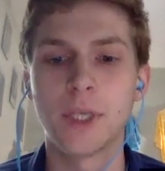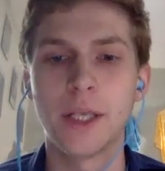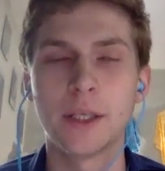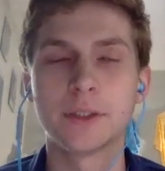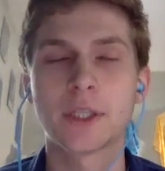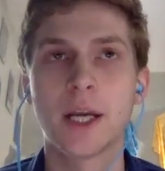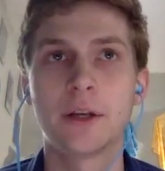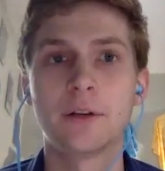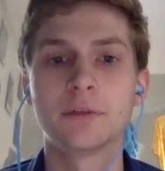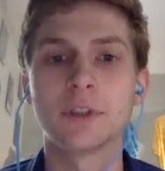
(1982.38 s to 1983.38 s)
is
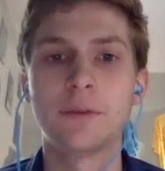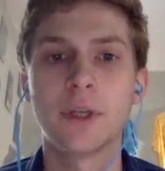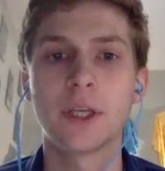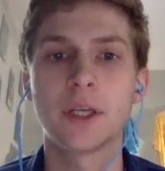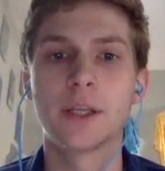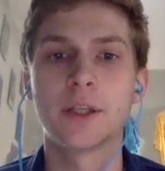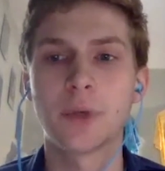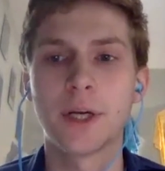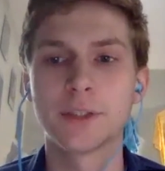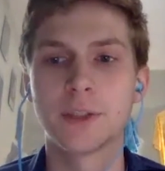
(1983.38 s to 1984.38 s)
kind of living in the
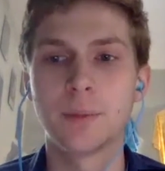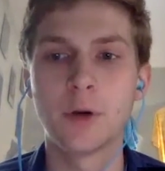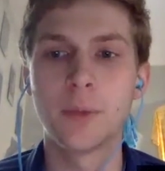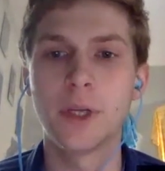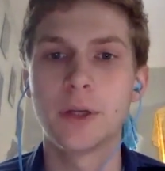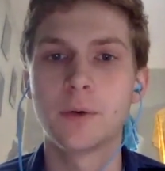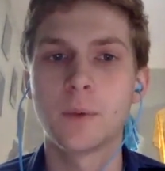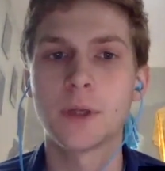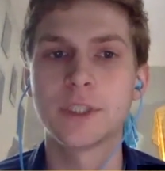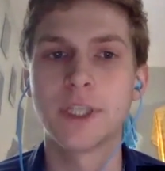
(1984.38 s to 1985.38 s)
present moment
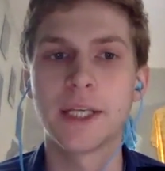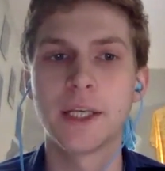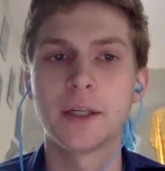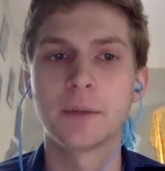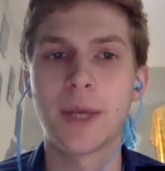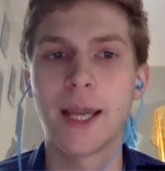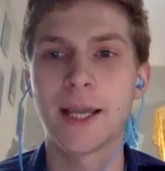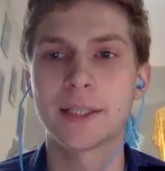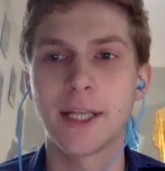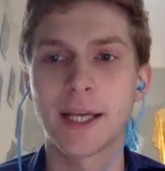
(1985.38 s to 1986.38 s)
while taking
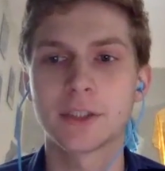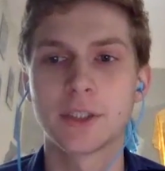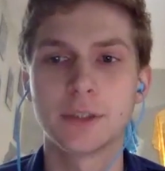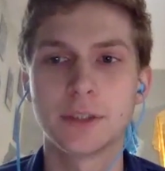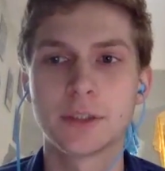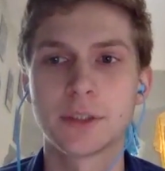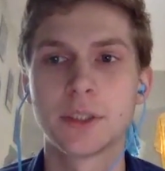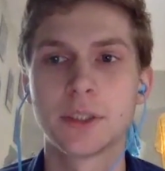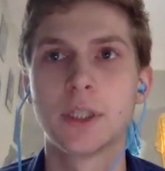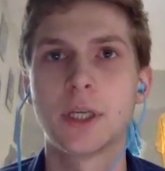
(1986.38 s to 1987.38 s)
past actions
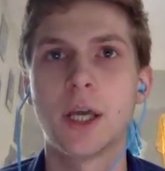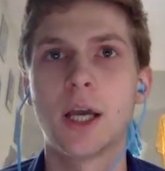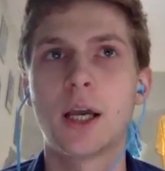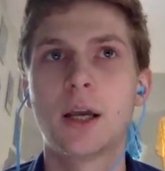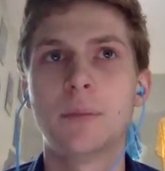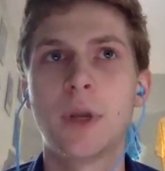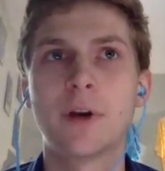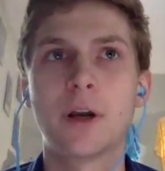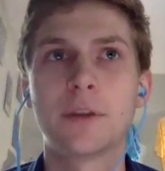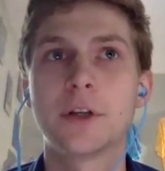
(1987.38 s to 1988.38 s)
of
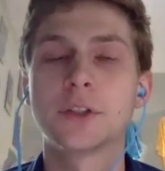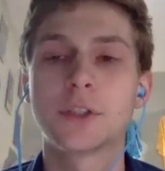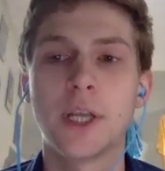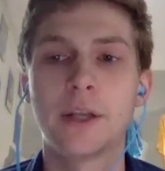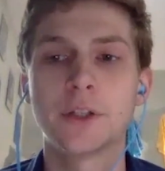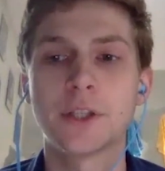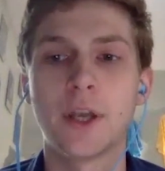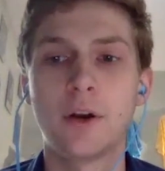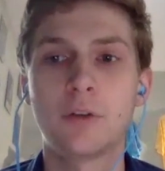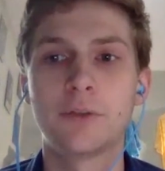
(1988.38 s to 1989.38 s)
others and
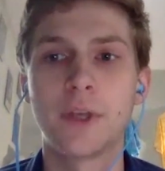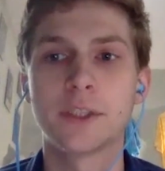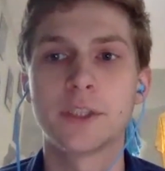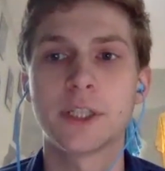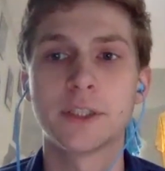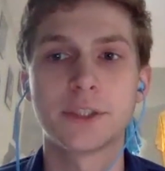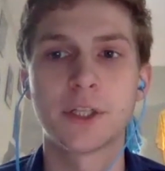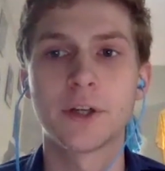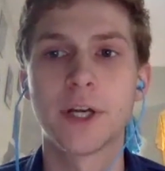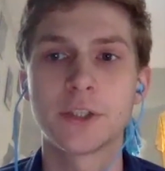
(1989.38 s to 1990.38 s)
yourself into
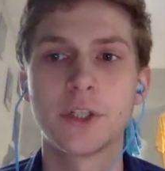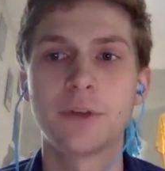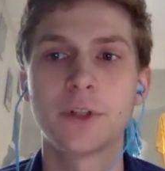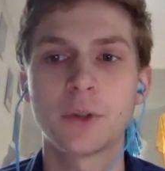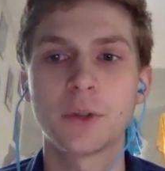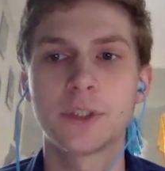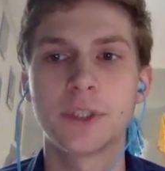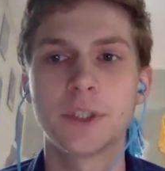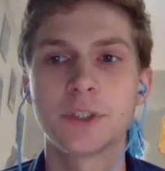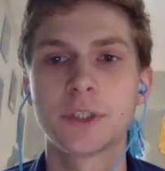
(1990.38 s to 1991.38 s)
consideration of your
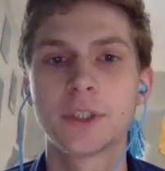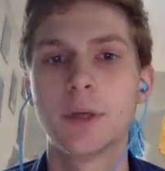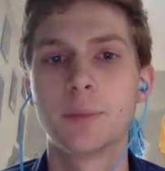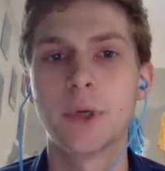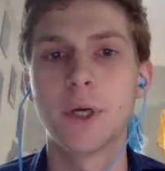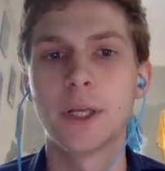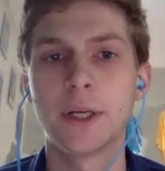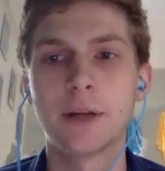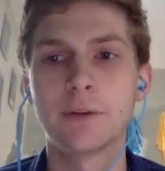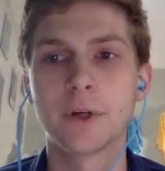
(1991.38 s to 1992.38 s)
choices, but
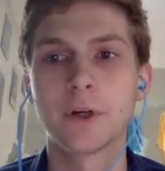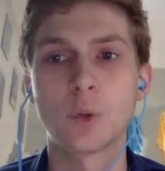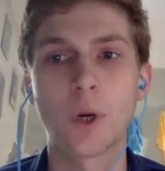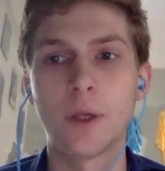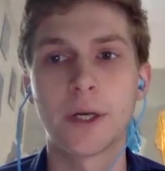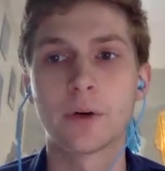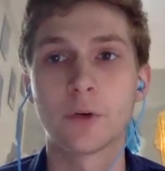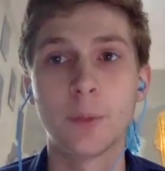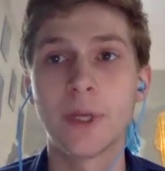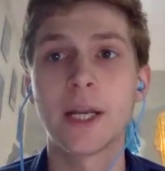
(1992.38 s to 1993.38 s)
never dwelling or
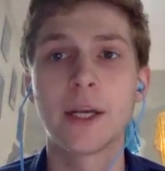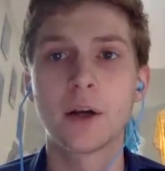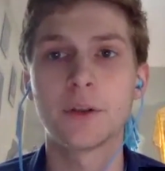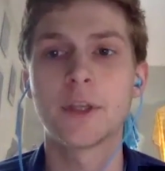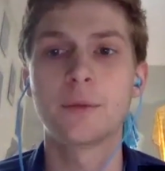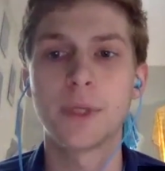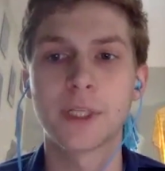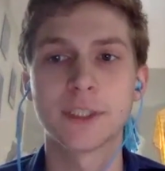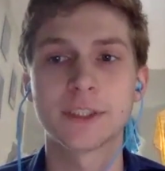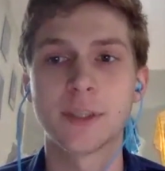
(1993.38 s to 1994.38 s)
ruminating on them
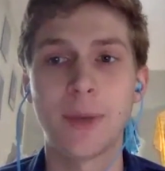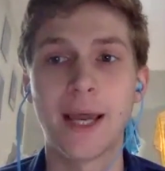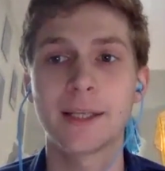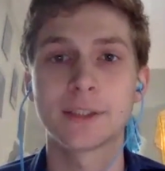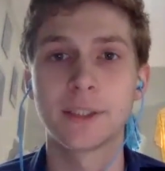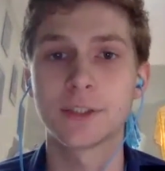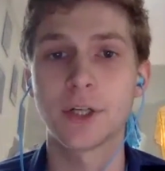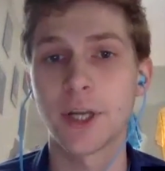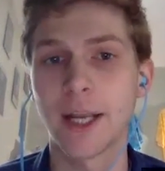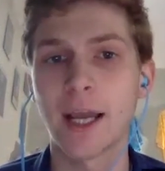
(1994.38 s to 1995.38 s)
because it's the past and it's
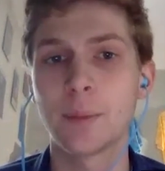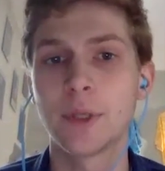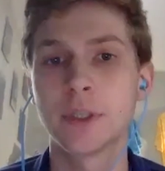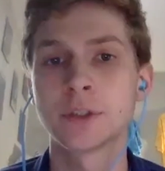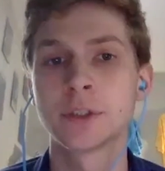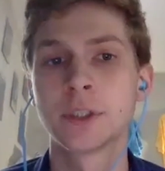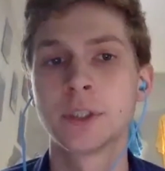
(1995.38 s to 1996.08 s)
already happened,